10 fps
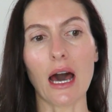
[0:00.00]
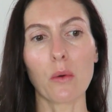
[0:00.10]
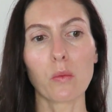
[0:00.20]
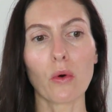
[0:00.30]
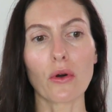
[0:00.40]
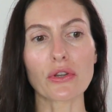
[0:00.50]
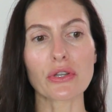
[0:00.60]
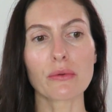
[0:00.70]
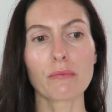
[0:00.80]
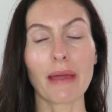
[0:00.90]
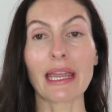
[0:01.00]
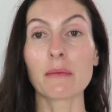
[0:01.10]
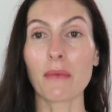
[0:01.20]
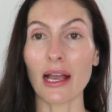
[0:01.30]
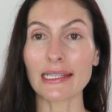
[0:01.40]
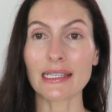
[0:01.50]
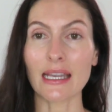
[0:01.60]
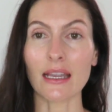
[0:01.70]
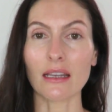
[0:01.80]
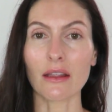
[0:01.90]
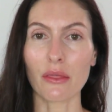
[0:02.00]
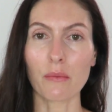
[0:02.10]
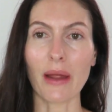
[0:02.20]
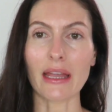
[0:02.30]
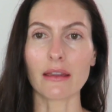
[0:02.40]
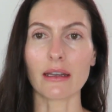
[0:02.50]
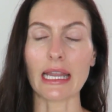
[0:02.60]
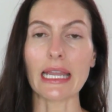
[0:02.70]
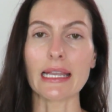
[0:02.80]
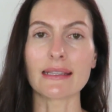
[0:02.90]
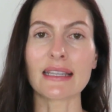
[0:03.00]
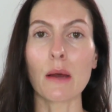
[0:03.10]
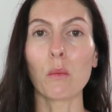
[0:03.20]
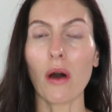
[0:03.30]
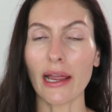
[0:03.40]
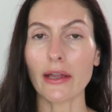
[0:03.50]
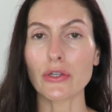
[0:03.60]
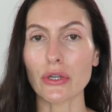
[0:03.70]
are what make my skin the way that it is, and why I